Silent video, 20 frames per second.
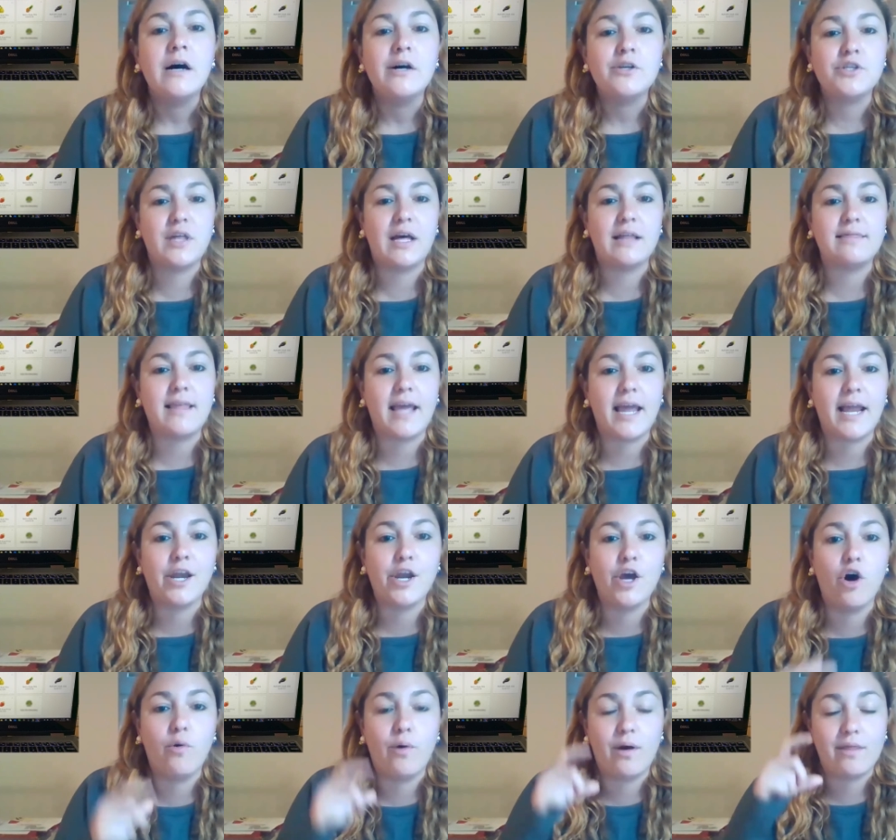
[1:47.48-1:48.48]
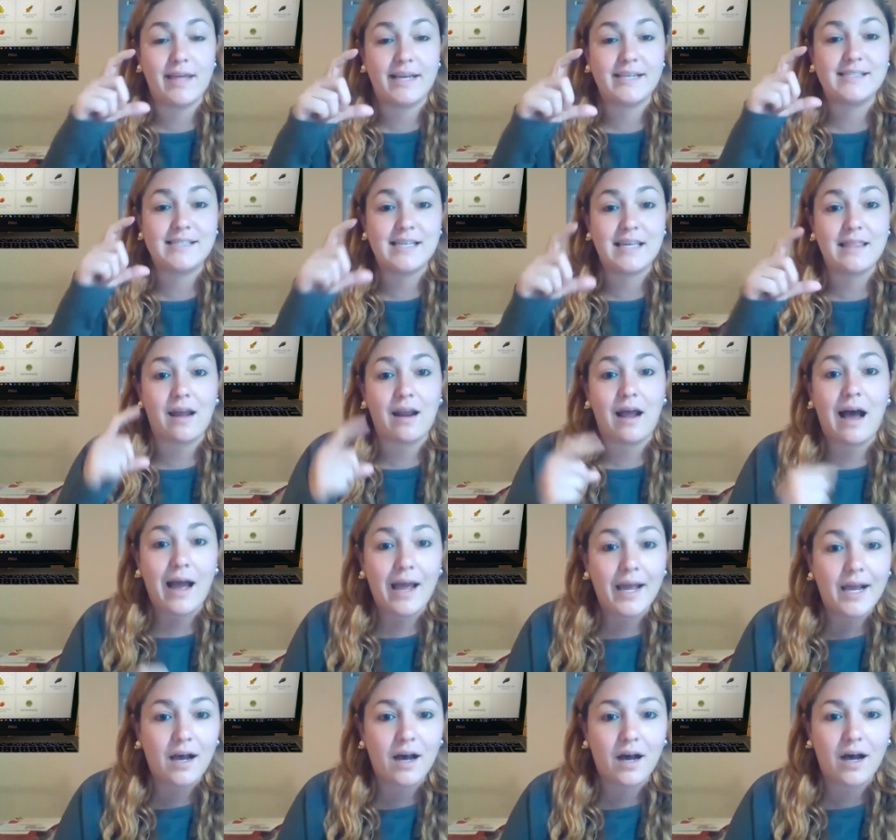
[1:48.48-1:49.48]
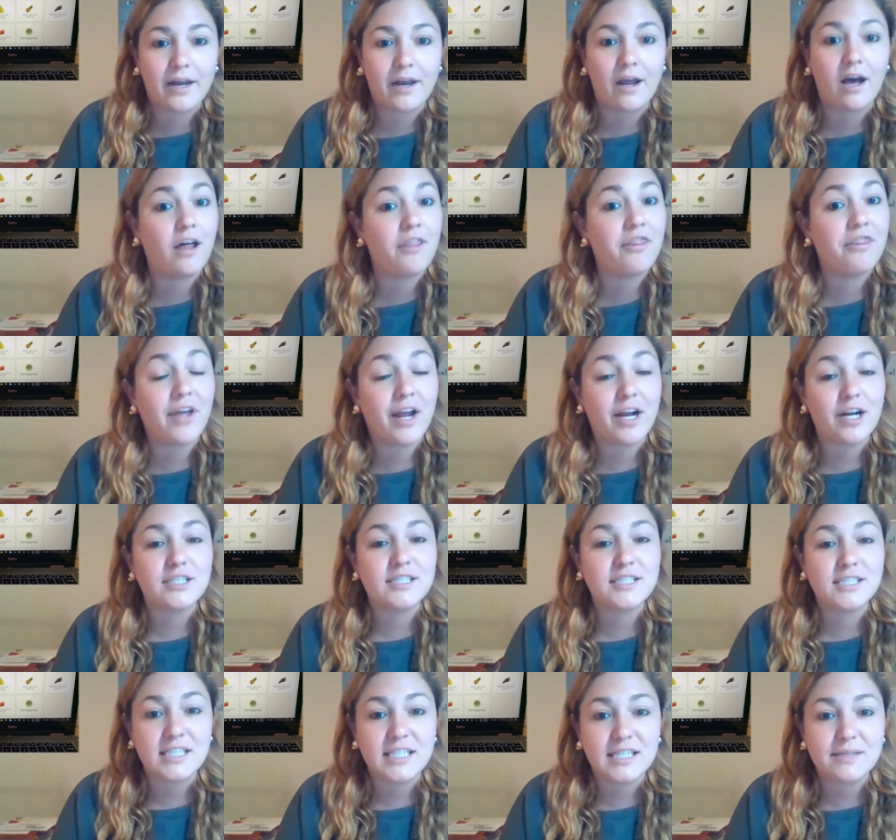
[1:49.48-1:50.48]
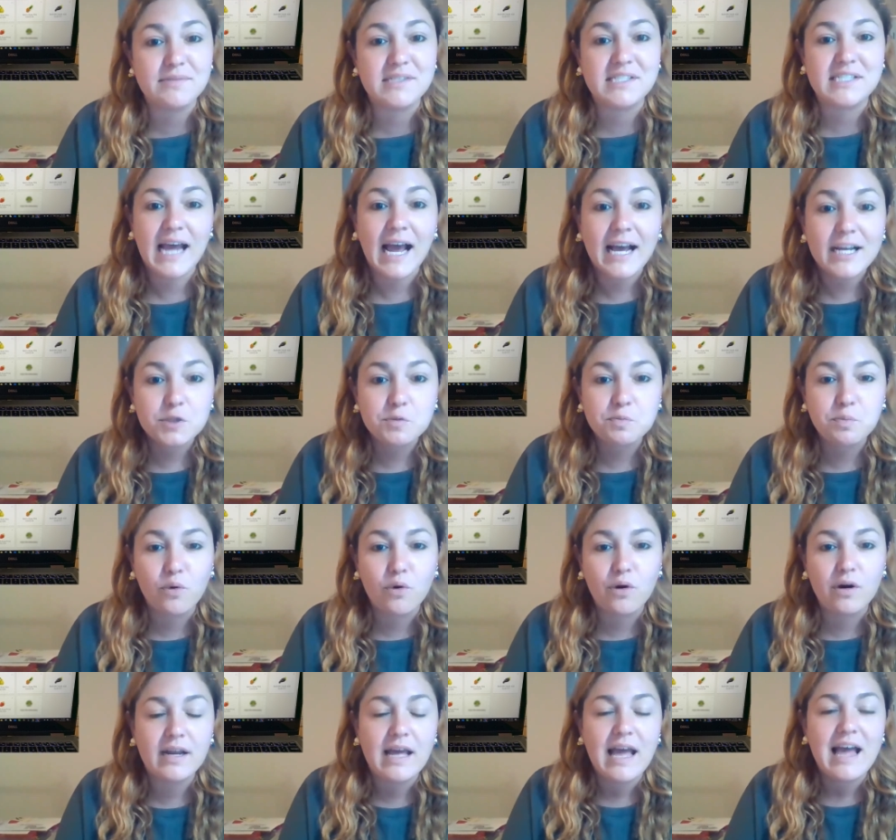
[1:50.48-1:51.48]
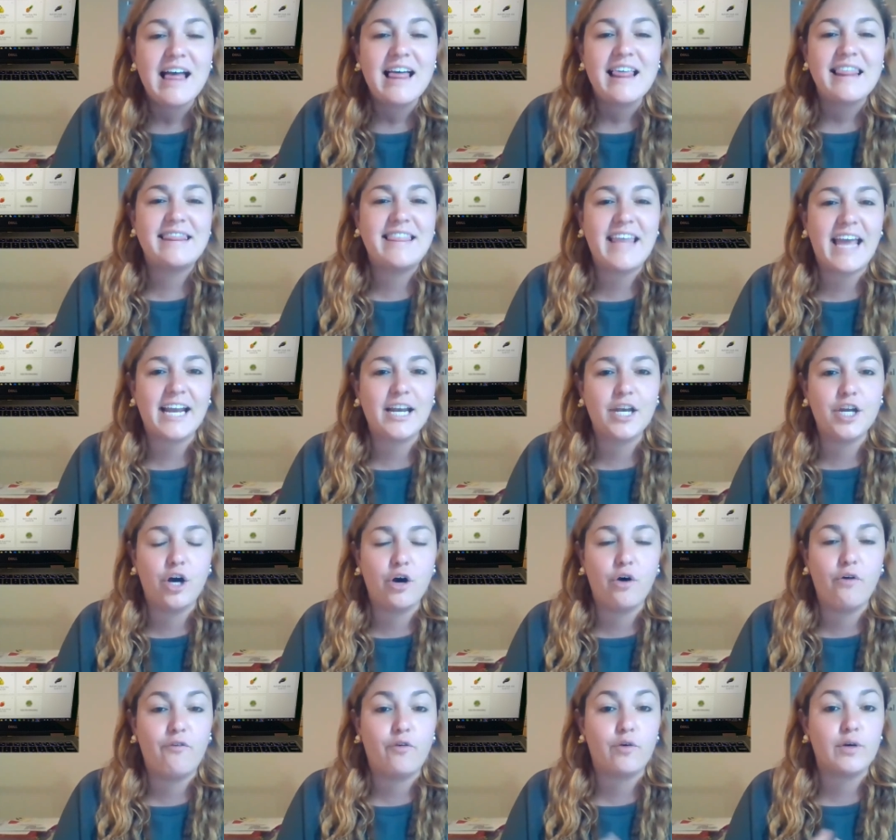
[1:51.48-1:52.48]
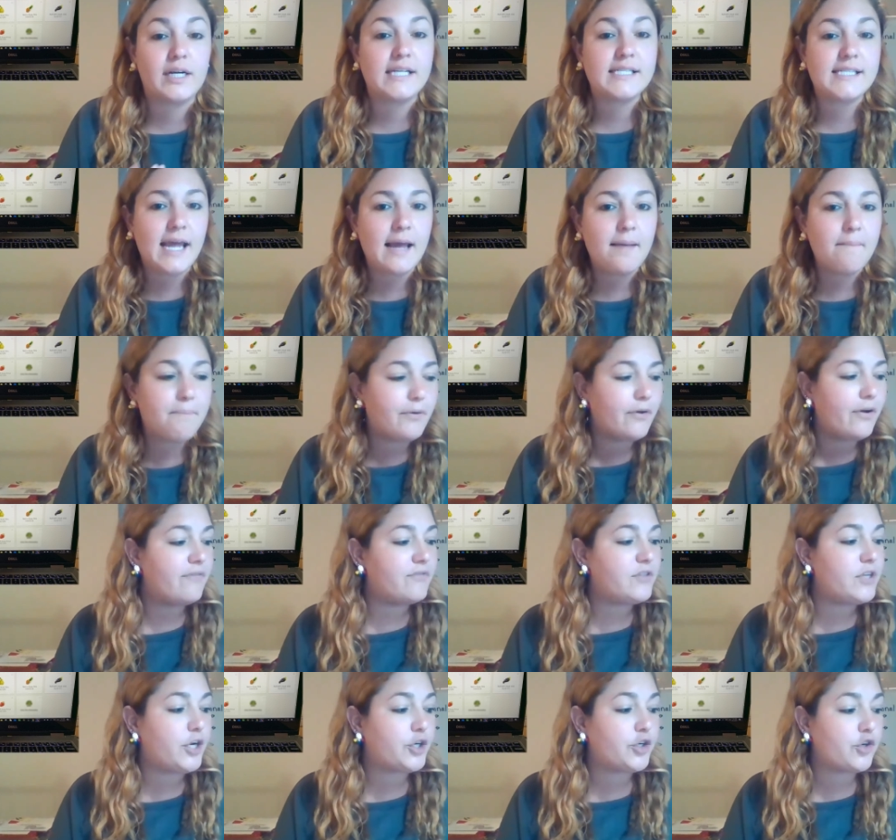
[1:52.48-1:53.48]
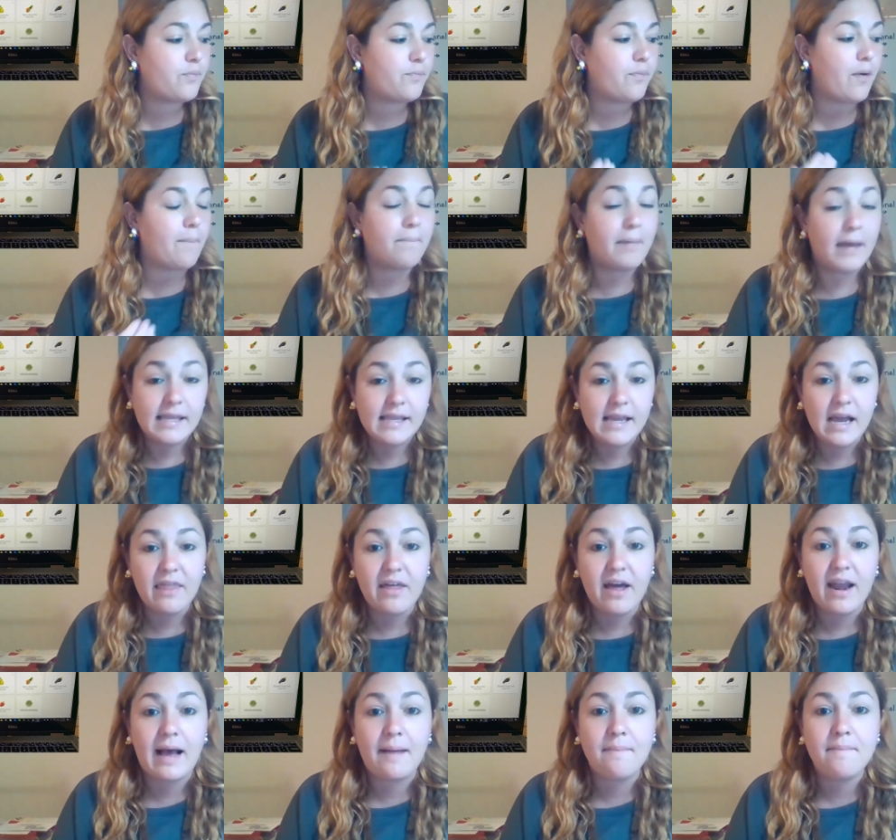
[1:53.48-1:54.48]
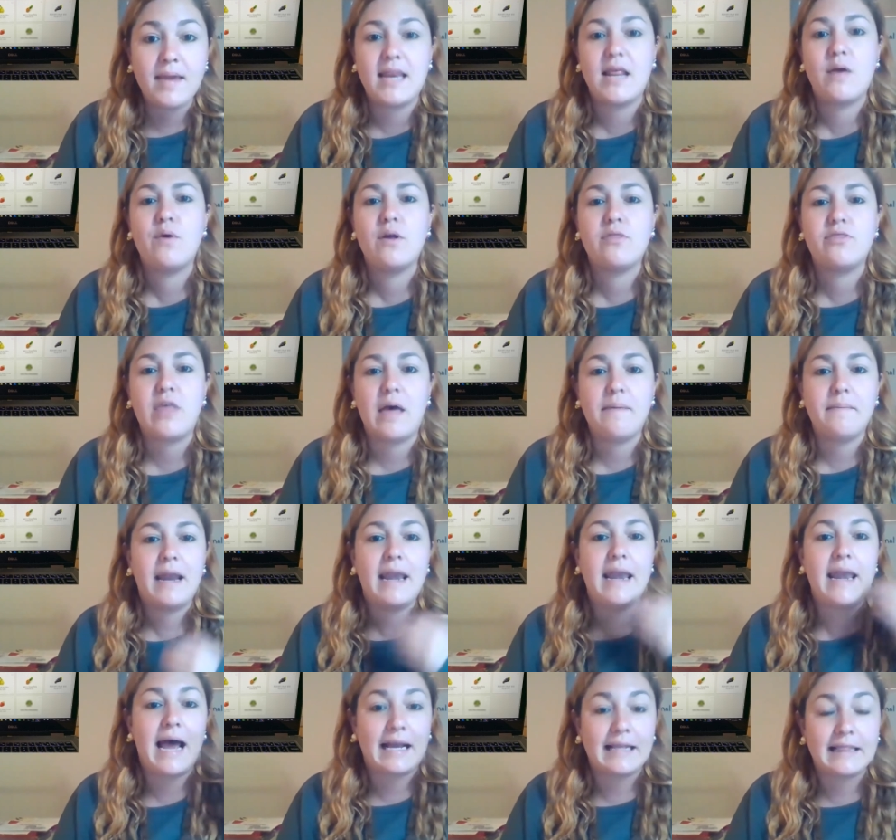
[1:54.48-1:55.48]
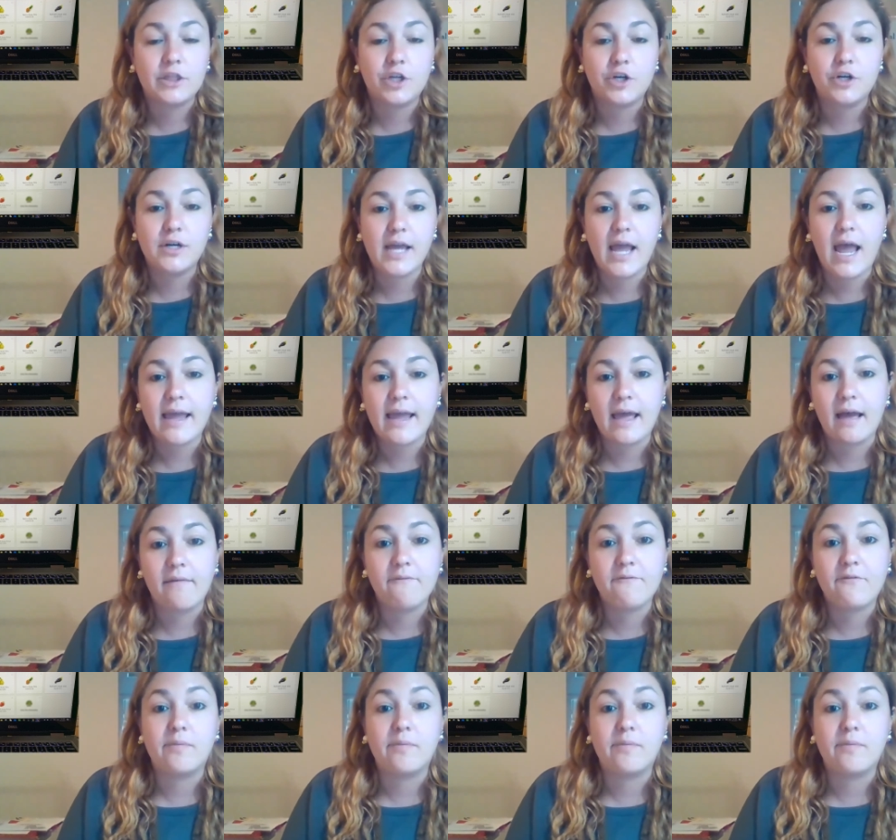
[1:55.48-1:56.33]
so that they know when they see that icon on their Teams dashboard, they know, for example, if they're Grupo Piña, that I'm meeting with them at 9:30 a.m.